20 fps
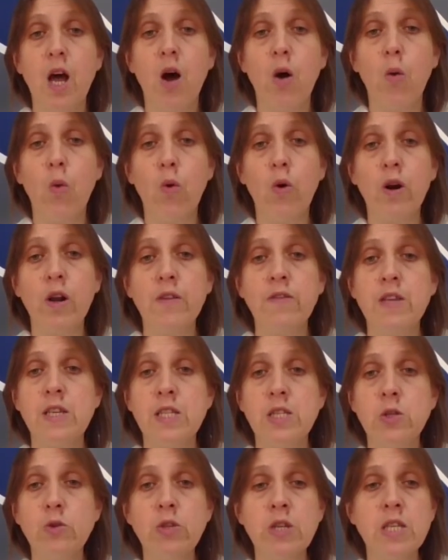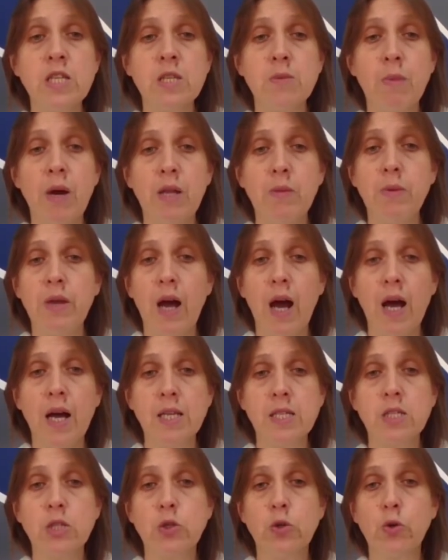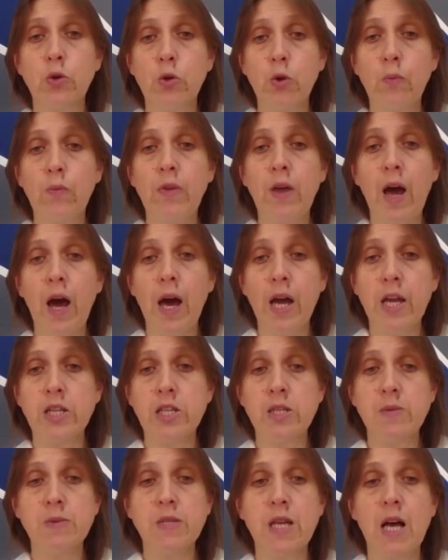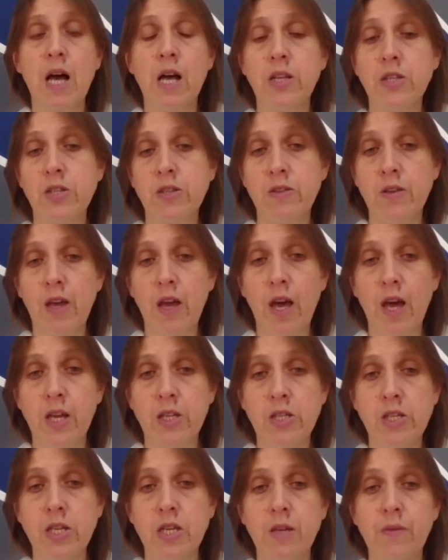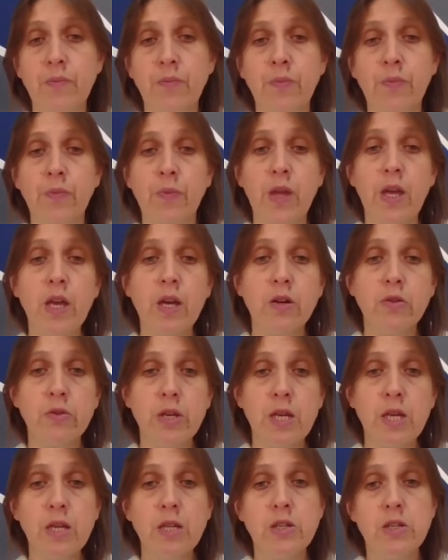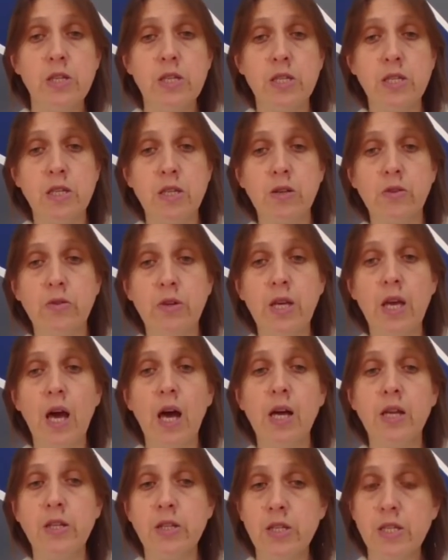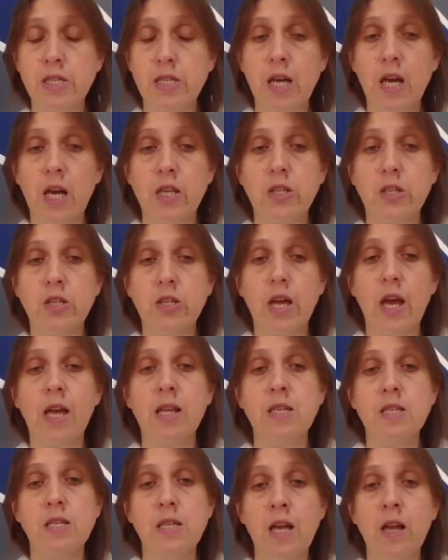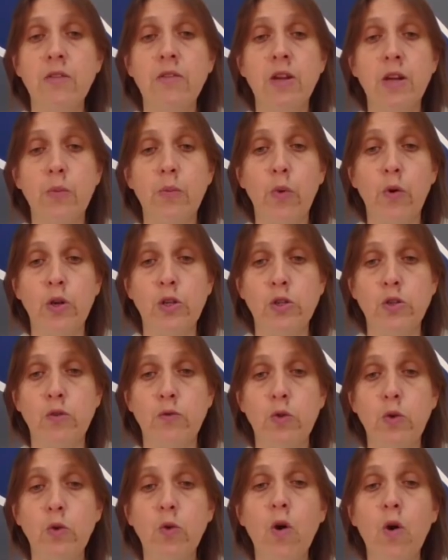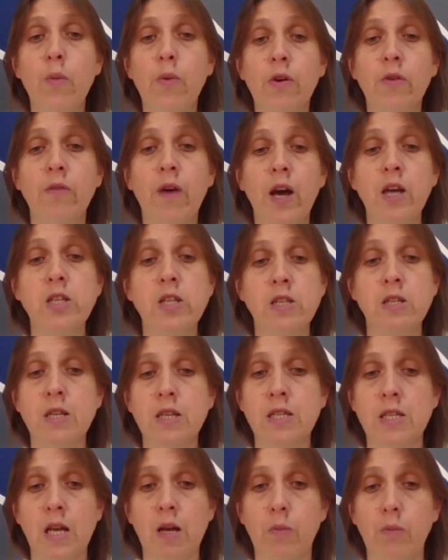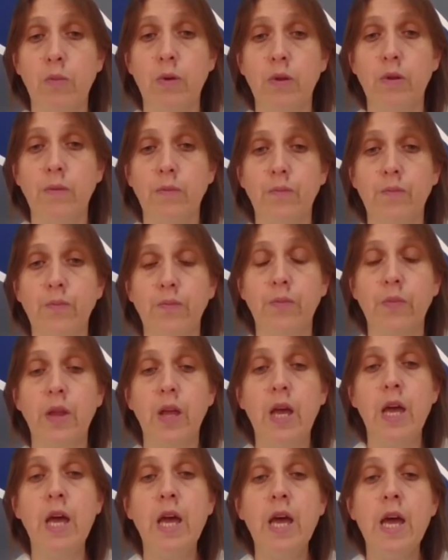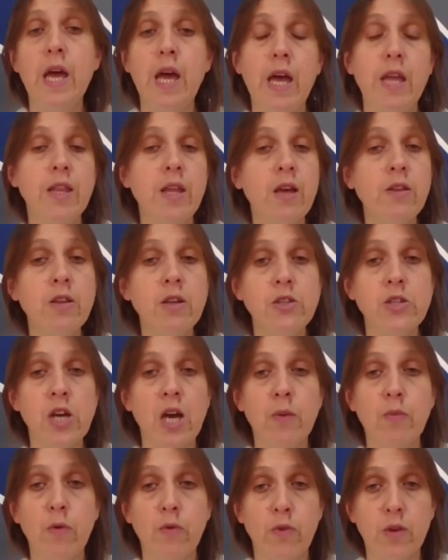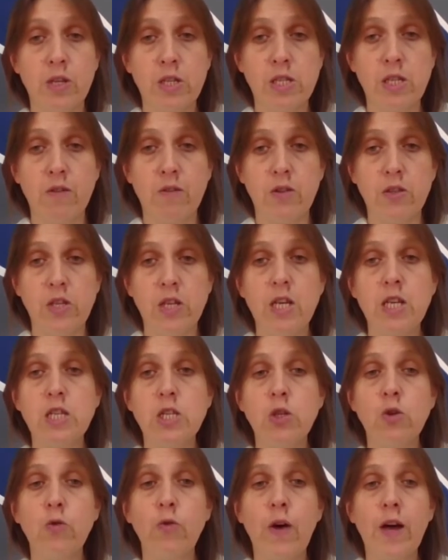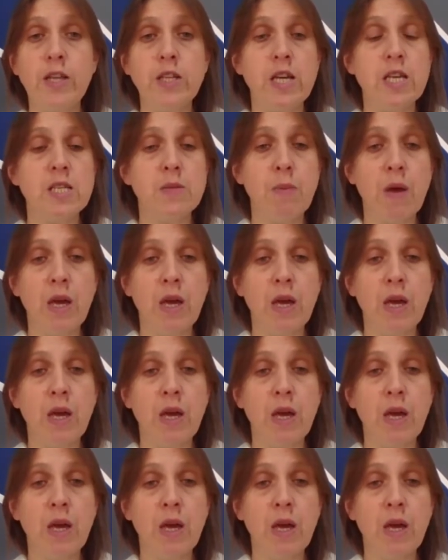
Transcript: Or the students might be asked to group the items under the heading agree, disagree, undecided, and stand their point of view or provide an example. Another type of activity is to find as